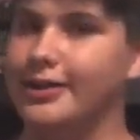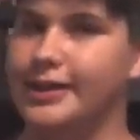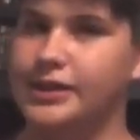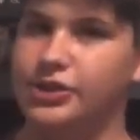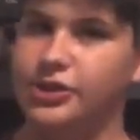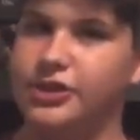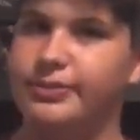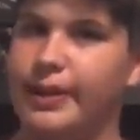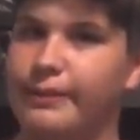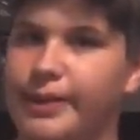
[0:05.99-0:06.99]
These are just
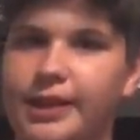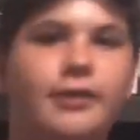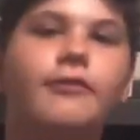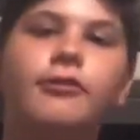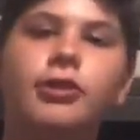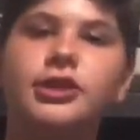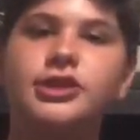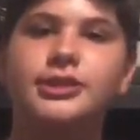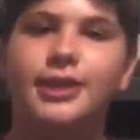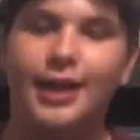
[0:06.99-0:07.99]
my opinion, of
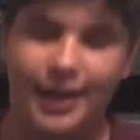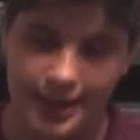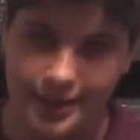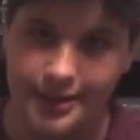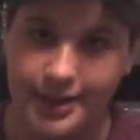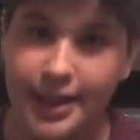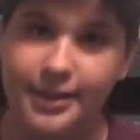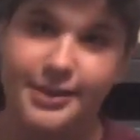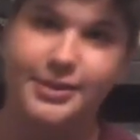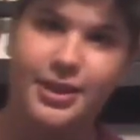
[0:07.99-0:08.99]
course, and yeah,
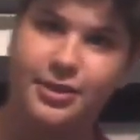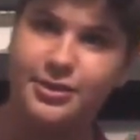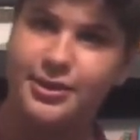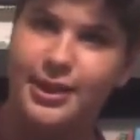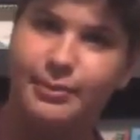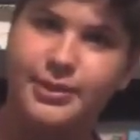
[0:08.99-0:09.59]
let's get on to number